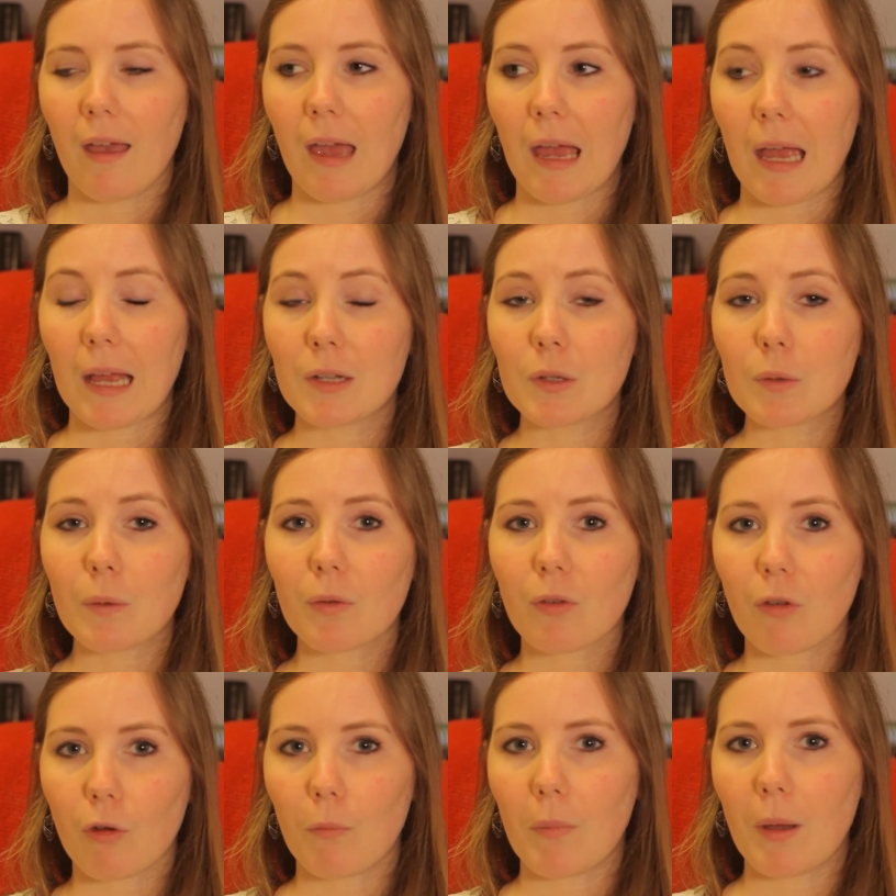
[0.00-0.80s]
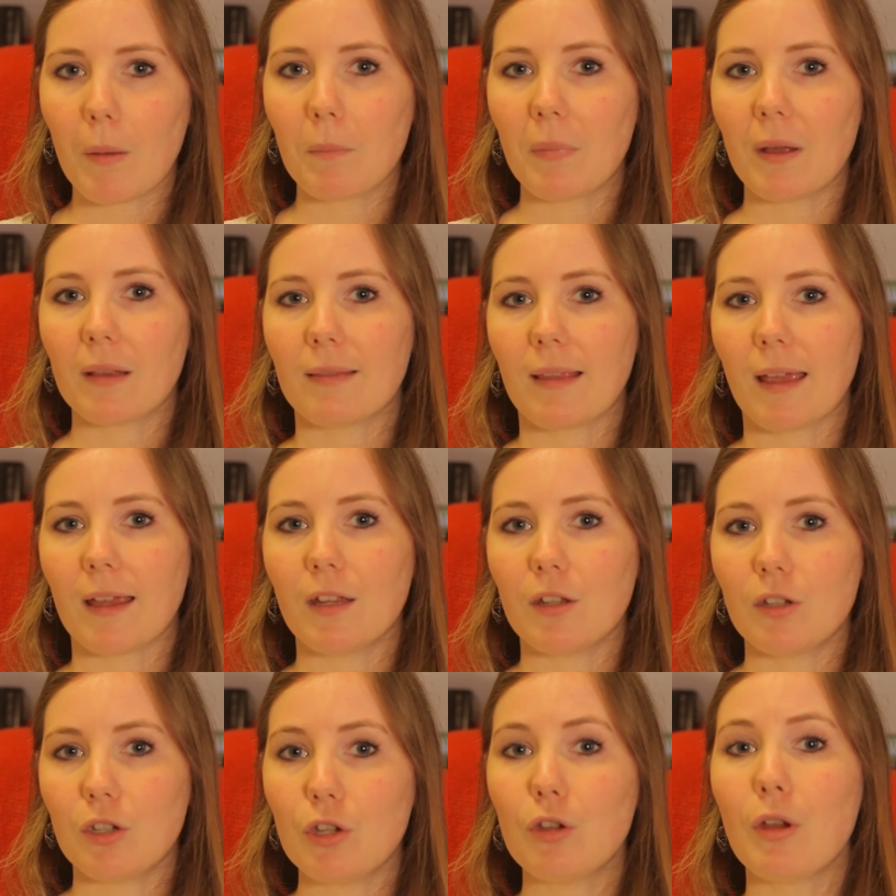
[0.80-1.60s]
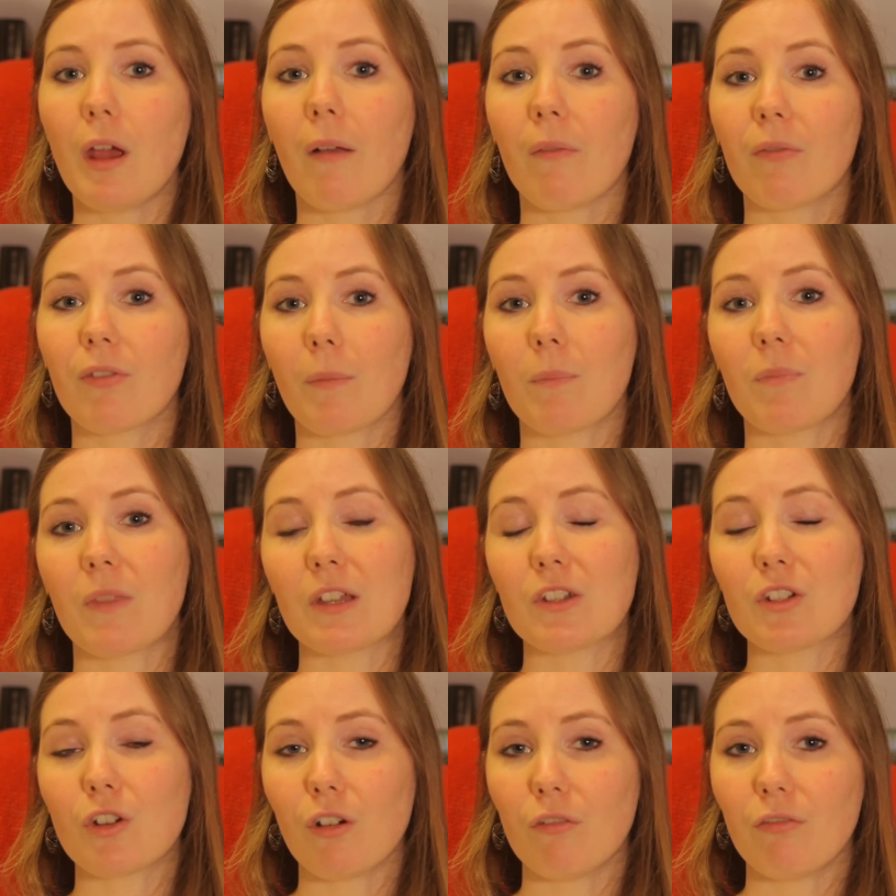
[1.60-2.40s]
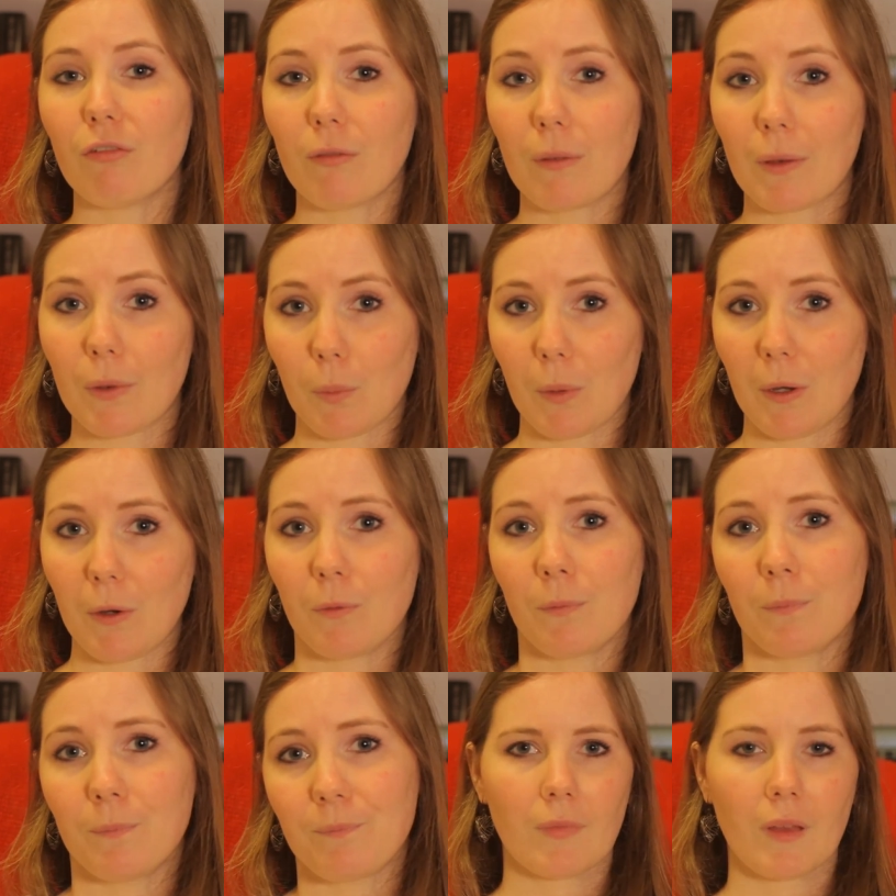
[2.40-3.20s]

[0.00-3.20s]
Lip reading: And also remember that you have something to offer as well.